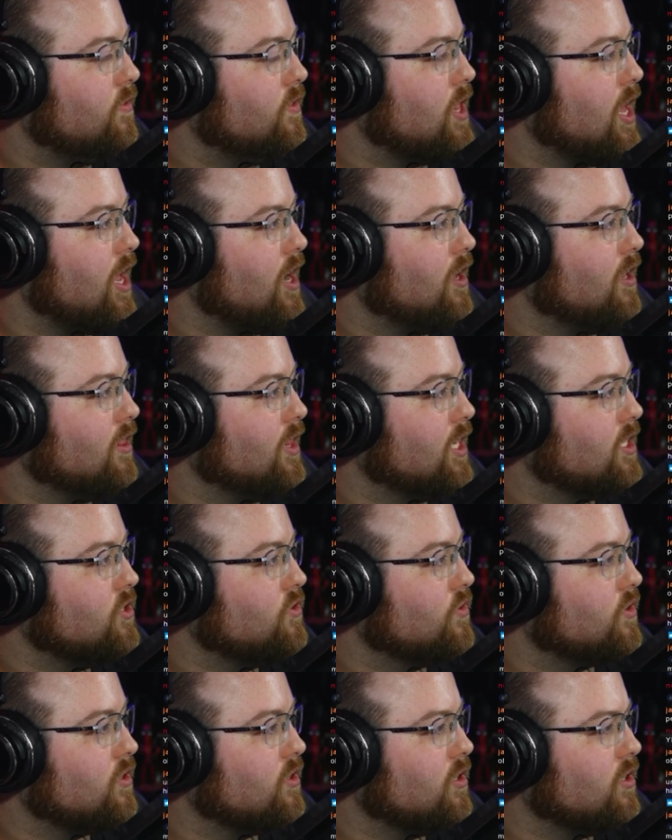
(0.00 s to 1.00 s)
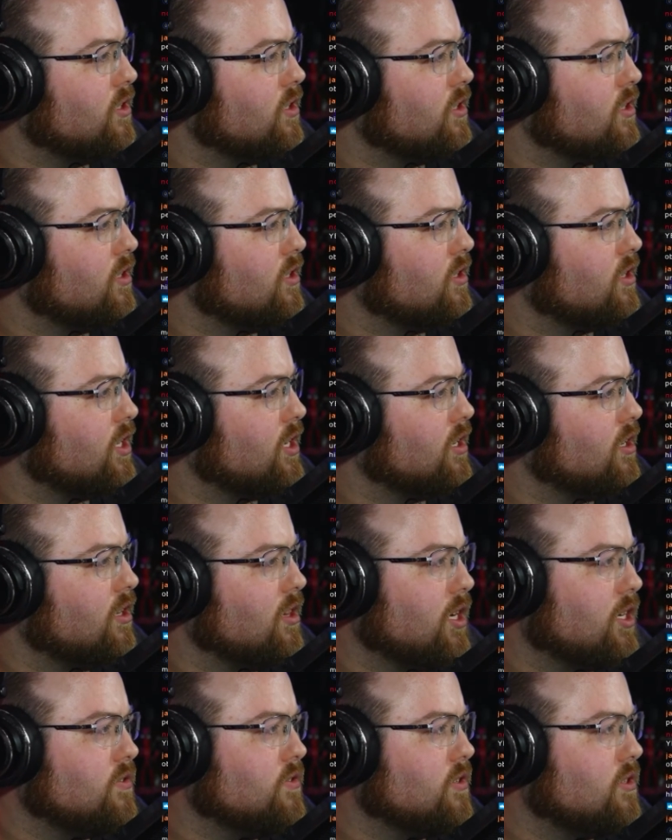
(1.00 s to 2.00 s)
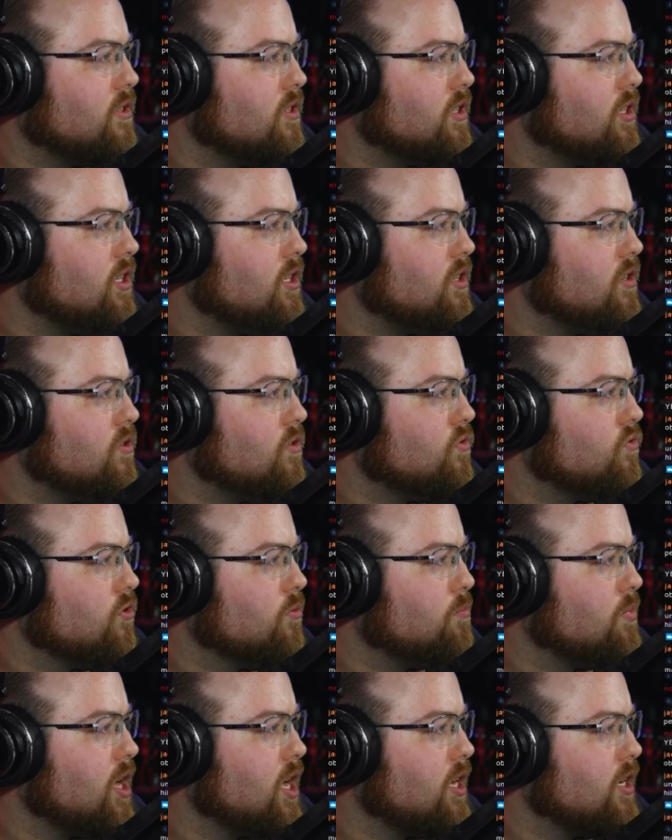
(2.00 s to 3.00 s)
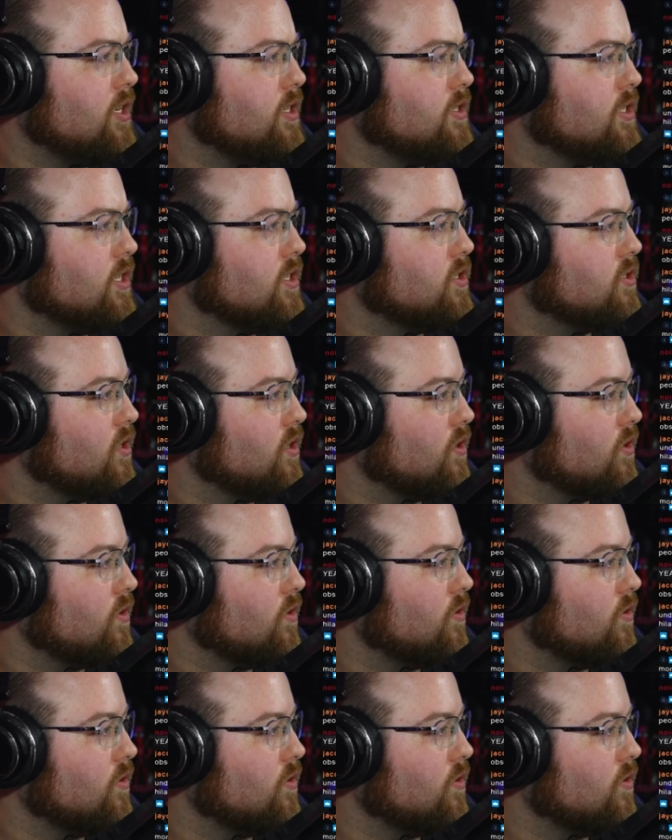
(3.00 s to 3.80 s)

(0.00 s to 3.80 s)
that electrically neutral bodies exert